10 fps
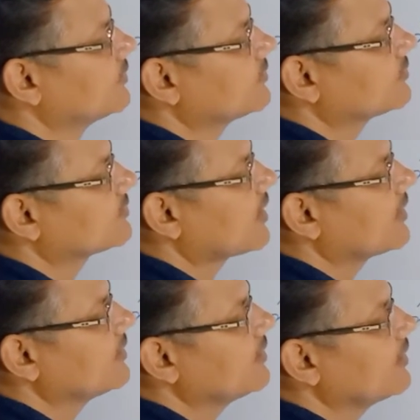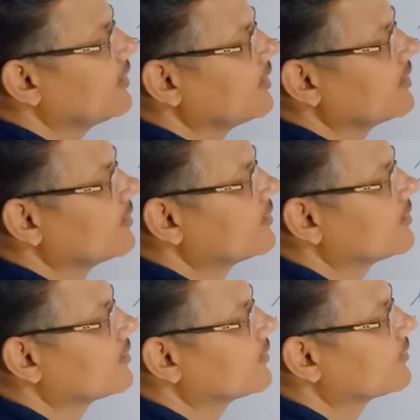sin a
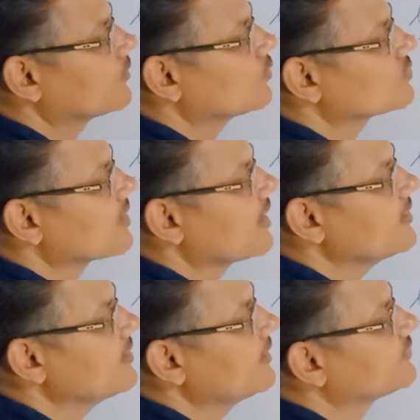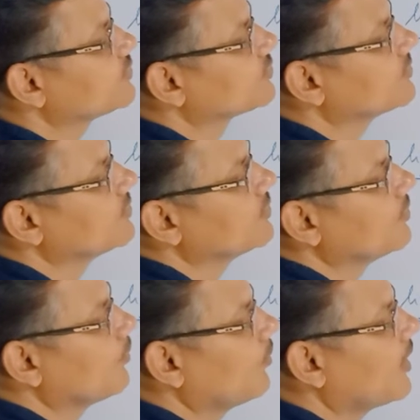cosine h
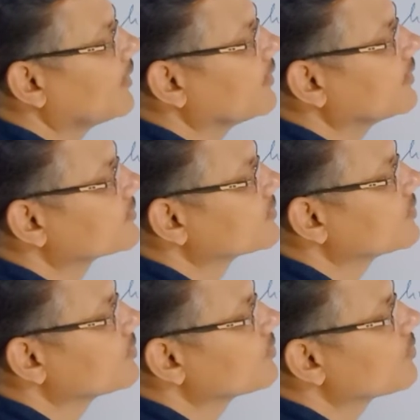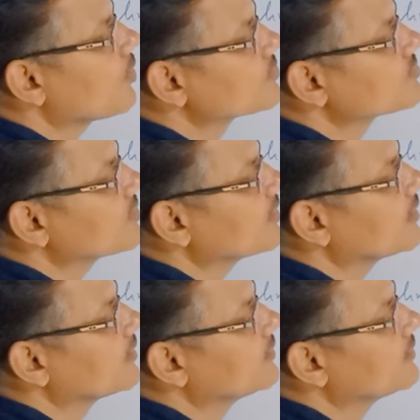minus cos a